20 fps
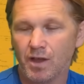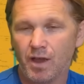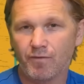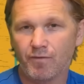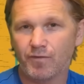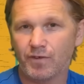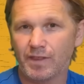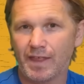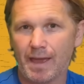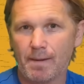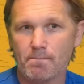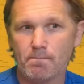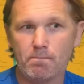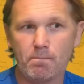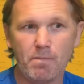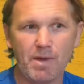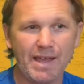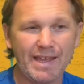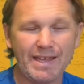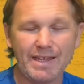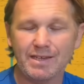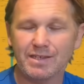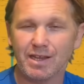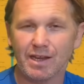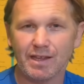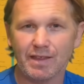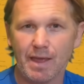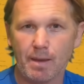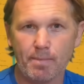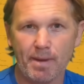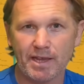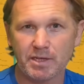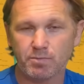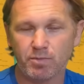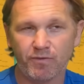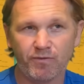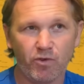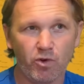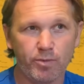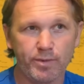for their easily their best
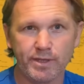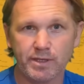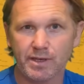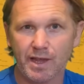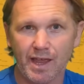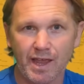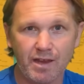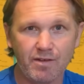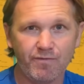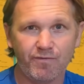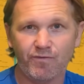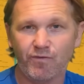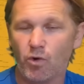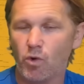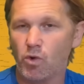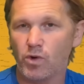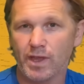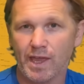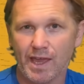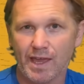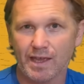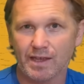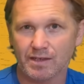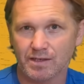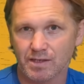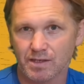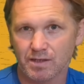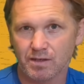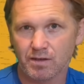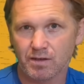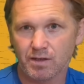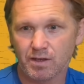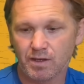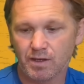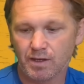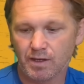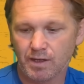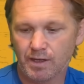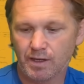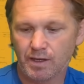performance in 4 years,
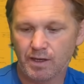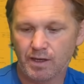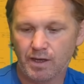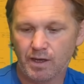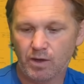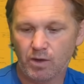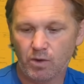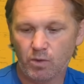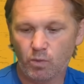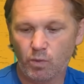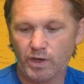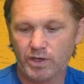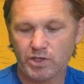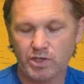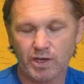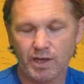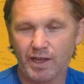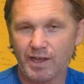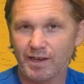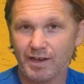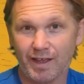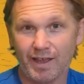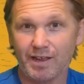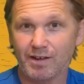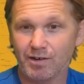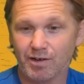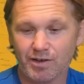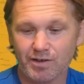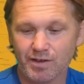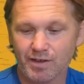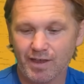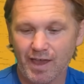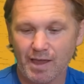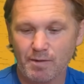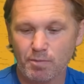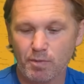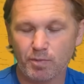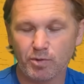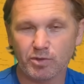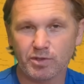which England are
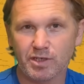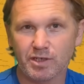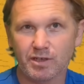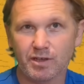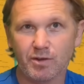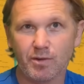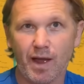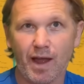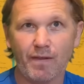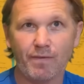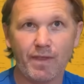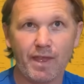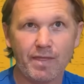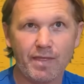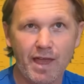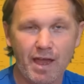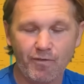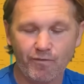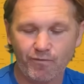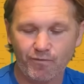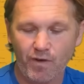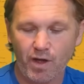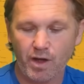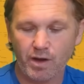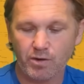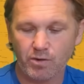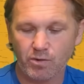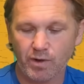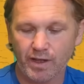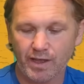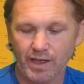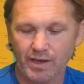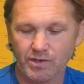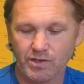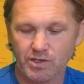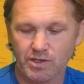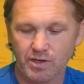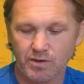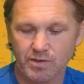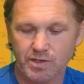capable to do. And then that final
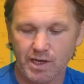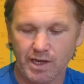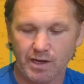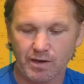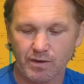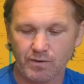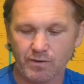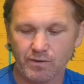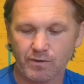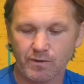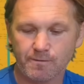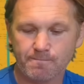against New Zealand.